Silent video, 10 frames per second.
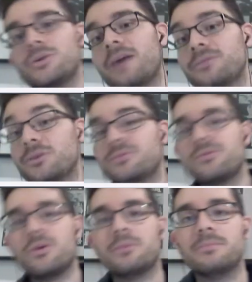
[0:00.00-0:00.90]
have your
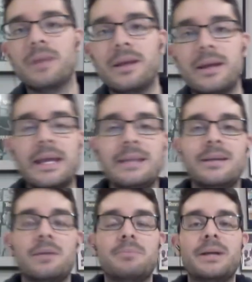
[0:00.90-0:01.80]
form in
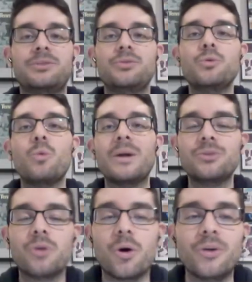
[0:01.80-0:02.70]
there. But you want
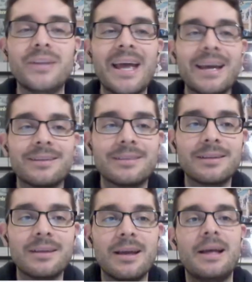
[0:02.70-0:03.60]
to
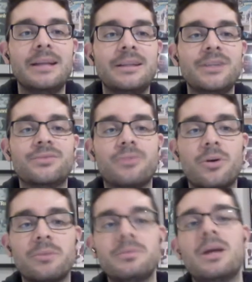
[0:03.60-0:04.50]
connect this
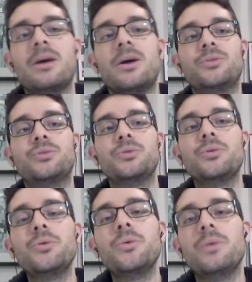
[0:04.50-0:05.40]
form
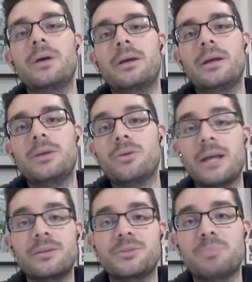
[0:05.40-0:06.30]
to your
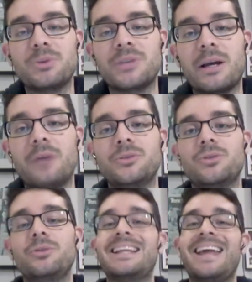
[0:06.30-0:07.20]
Getresponse account
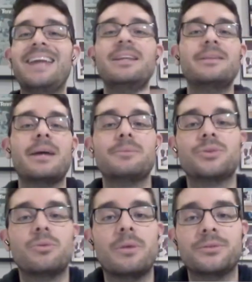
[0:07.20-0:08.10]
so that anytime
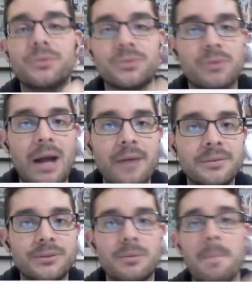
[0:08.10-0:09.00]
someone
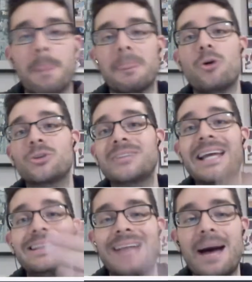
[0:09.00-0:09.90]
subscribes or
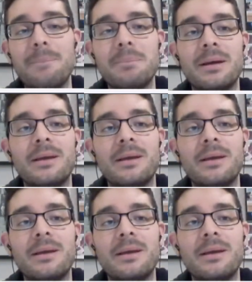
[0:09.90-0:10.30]
sign up,